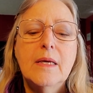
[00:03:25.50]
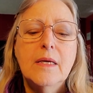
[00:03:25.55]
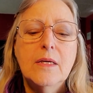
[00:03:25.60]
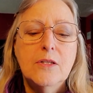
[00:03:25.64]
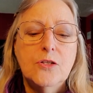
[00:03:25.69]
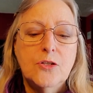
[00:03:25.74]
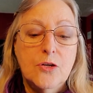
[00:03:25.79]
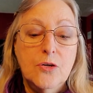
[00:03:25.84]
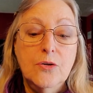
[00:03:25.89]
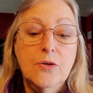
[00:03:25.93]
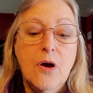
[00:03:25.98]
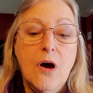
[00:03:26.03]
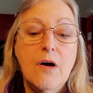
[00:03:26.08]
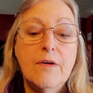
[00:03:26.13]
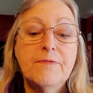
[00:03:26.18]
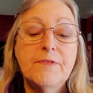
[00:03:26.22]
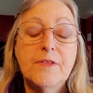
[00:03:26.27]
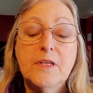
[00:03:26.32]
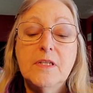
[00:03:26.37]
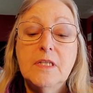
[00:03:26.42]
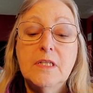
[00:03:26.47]
Turn
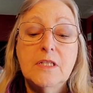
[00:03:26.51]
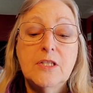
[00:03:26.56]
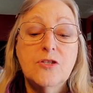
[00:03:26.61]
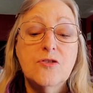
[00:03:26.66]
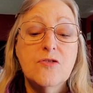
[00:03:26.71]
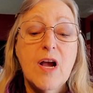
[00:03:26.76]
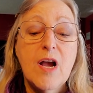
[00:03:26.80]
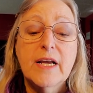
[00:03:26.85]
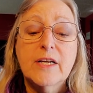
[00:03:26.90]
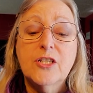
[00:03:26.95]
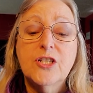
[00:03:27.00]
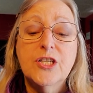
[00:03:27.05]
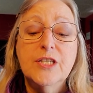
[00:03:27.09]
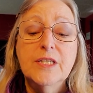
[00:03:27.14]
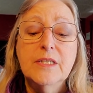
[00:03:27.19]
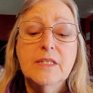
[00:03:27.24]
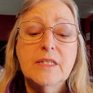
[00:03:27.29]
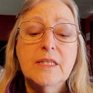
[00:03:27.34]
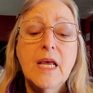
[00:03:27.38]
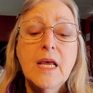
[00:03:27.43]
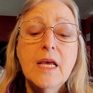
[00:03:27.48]
off the
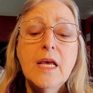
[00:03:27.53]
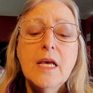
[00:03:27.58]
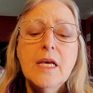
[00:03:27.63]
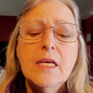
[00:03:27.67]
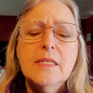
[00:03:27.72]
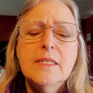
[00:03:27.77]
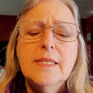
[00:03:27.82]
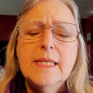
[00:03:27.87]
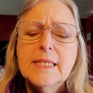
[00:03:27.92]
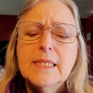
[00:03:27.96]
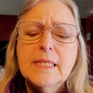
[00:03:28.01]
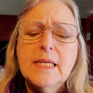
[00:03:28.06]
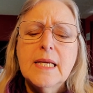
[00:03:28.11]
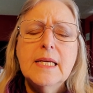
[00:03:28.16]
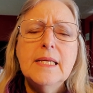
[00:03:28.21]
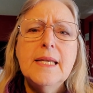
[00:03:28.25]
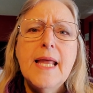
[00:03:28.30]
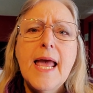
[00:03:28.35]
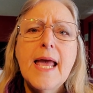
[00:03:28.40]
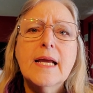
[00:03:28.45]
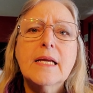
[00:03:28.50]
distractions.
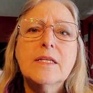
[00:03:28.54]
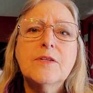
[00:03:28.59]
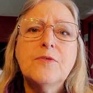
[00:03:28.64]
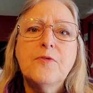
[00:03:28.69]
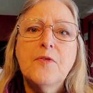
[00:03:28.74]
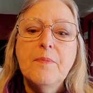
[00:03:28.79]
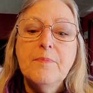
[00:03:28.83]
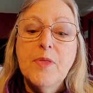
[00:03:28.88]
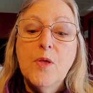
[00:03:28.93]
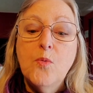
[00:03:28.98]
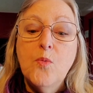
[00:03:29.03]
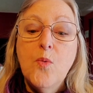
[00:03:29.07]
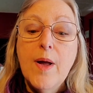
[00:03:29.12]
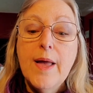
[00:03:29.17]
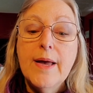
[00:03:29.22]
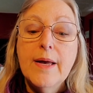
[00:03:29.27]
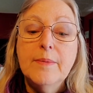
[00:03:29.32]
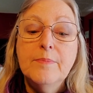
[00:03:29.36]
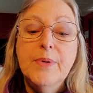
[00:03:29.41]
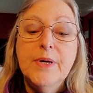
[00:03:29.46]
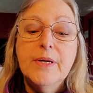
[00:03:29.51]
Disconnect from the
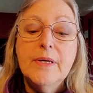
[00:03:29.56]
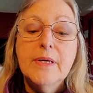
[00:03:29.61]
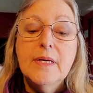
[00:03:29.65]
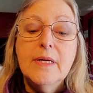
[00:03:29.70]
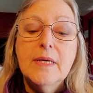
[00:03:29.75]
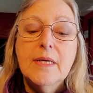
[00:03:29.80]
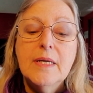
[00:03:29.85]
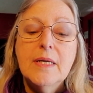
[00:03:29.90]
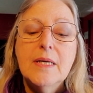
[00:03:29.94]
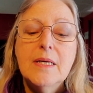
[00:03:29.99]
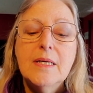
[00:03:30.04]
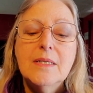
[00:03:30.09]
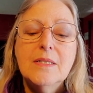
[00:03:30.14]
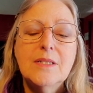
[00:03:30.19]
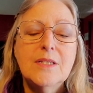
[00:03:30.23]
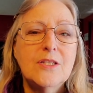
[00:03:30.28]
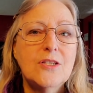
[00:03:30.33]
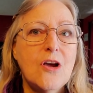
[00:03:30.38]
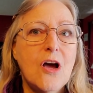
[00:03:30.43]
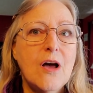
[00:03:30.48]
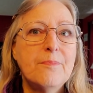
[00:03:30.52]
web.
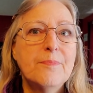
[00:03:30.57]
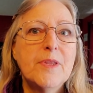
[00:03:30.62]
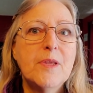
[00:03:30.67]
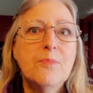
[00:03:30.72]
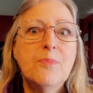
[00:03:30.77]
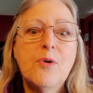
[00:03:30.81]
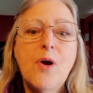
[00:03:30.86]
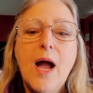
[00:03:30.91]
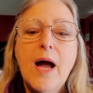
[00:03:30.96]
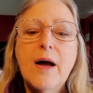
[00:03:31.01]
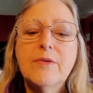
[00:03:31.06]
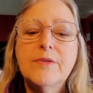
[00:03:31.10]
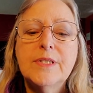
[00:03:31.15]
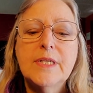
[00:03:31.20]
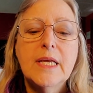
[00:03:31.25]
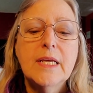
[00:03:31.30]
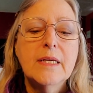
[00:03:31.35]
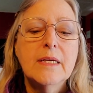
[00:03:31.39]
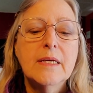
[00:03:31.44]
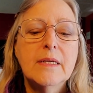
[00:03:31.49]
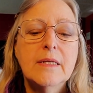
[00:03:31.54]
Stop the
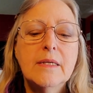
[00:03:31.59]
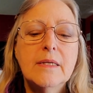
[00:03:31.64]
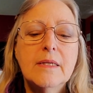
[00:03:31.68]
browsing.